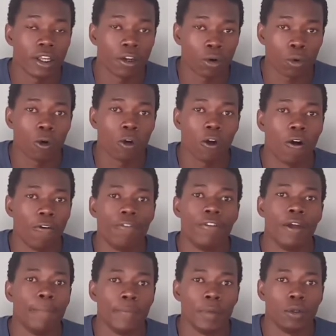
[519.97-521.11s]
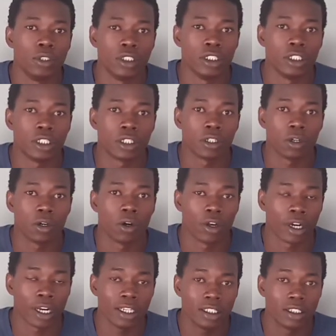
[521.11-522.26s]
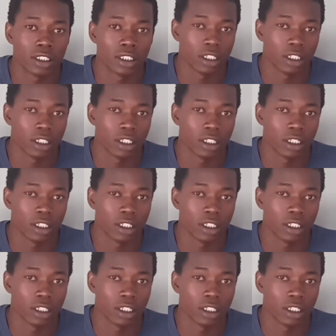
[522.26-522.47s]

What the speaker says: rule of the music. Alright?